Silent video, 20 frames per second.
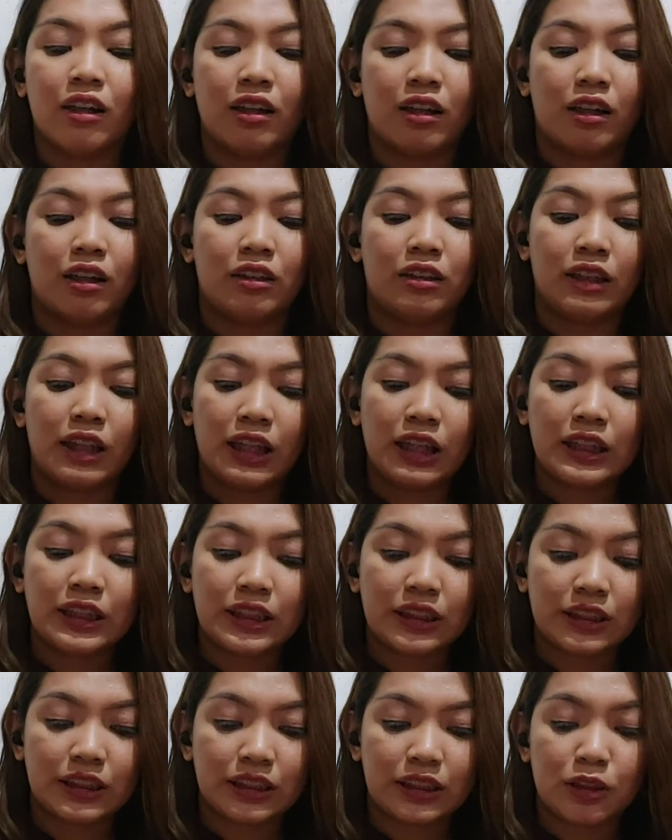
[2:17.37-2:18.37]

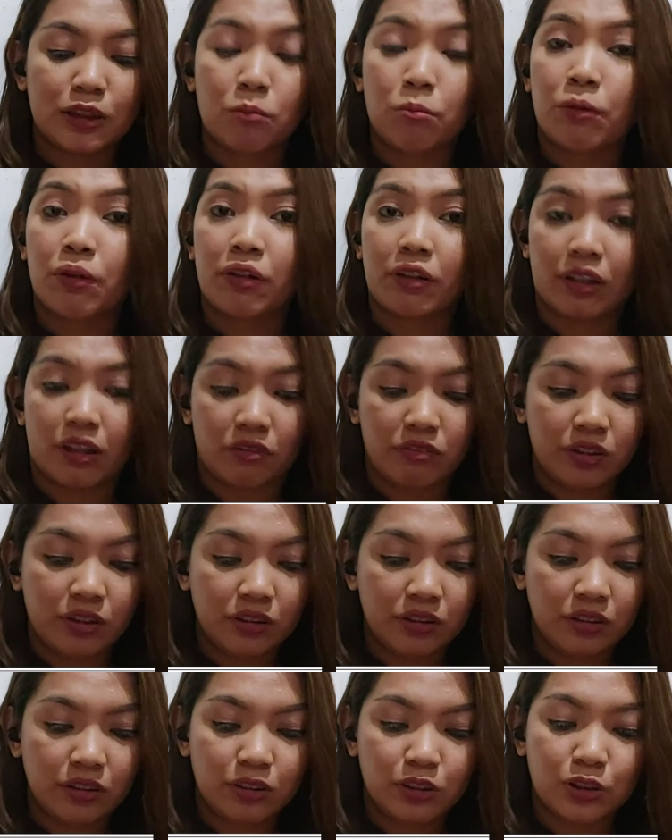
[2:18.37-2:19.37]
Next is number
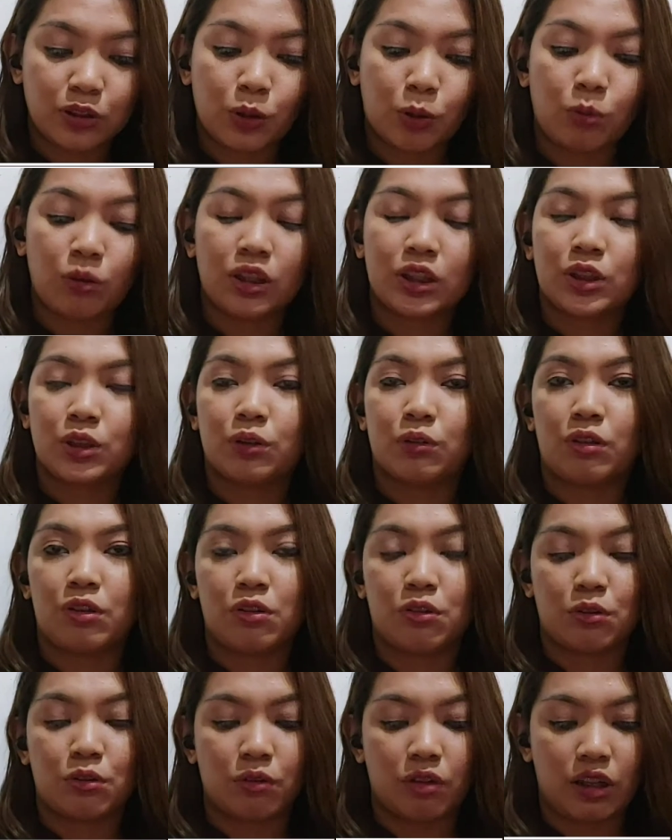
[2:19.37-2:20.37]
11. So it's
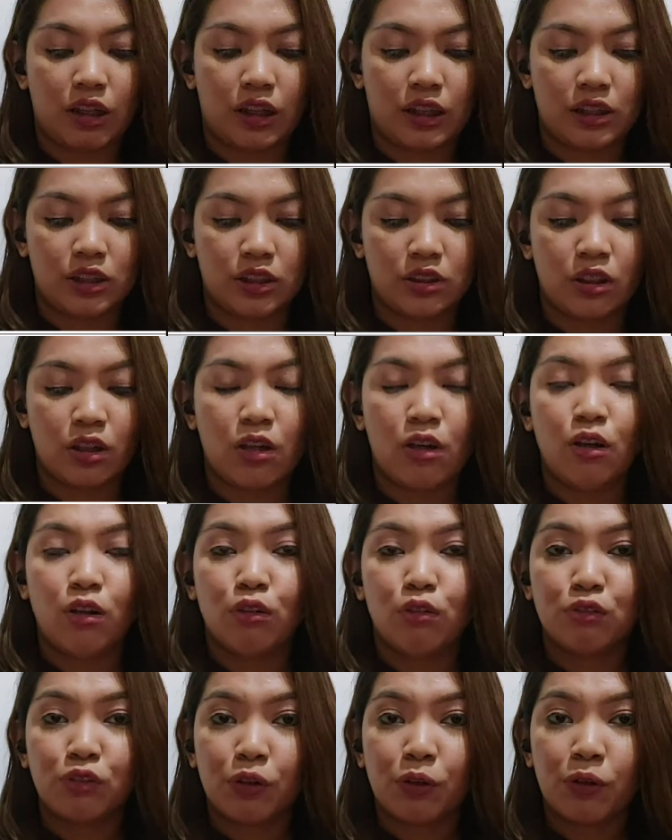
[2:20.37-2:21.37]
going to ask
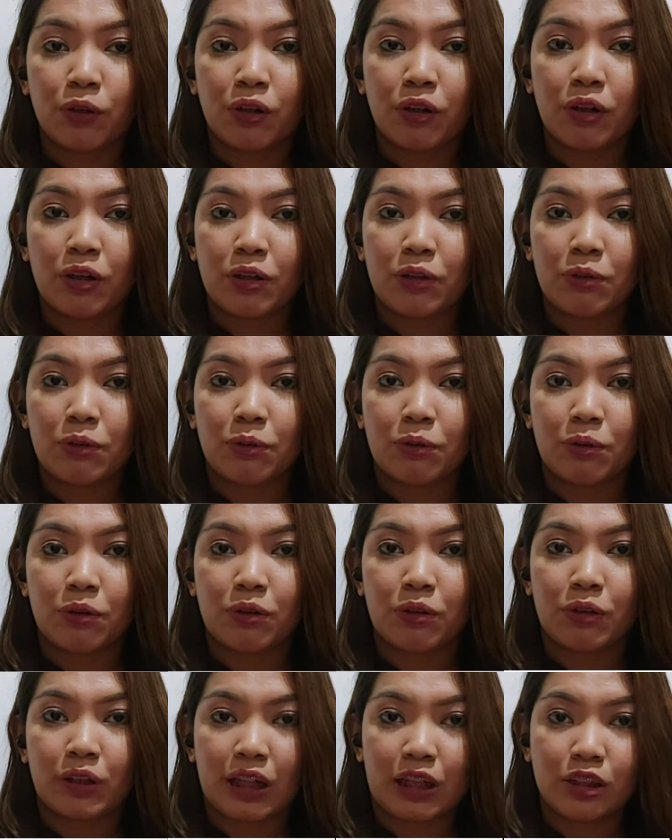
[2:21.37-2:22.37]
for
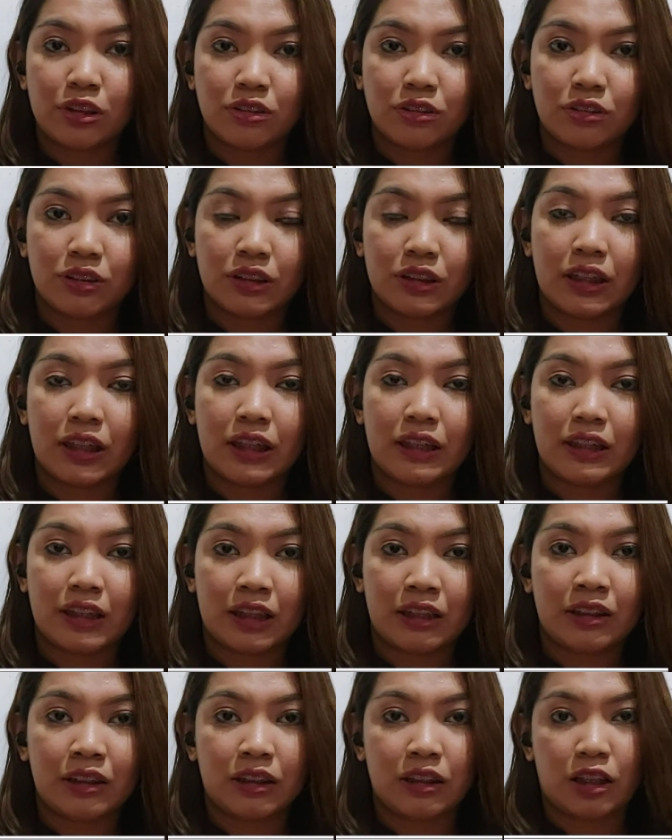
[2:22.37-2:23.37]
your national
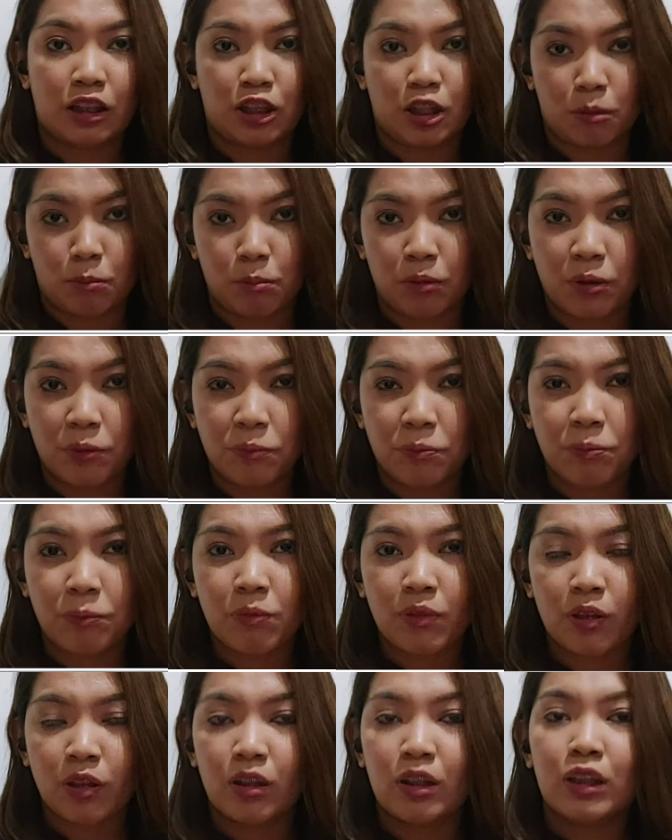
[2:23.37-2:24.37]
identity number.
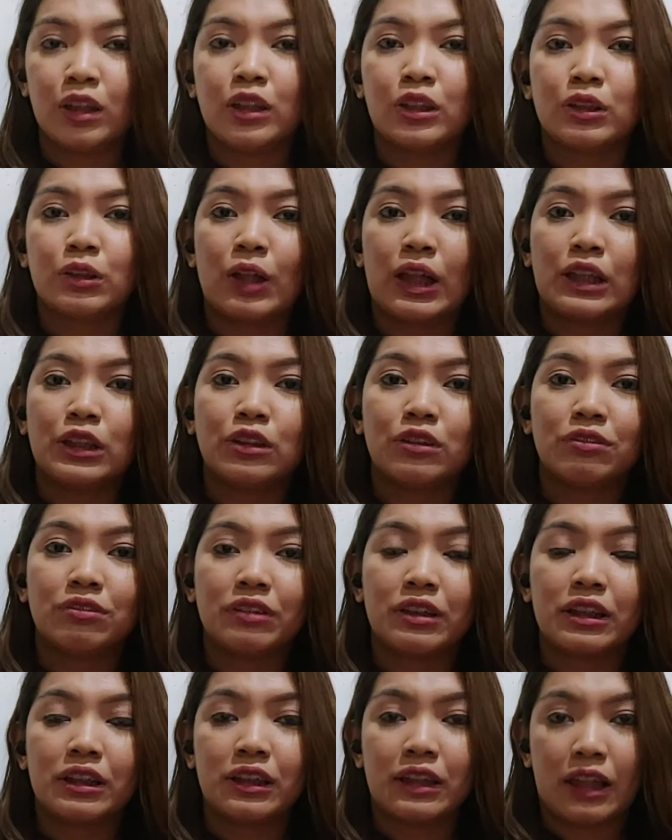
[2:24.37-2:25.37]
So as
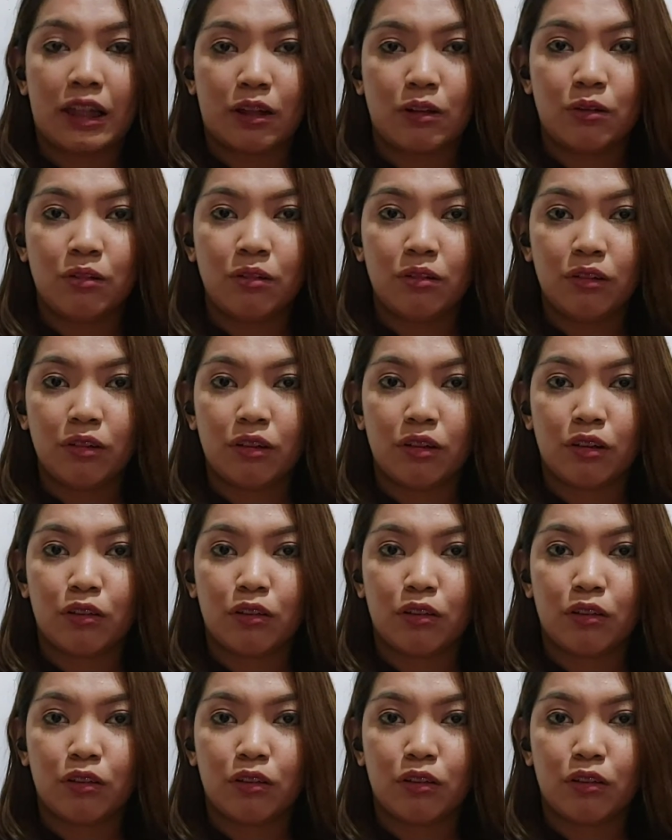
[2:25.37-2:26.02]
of right now,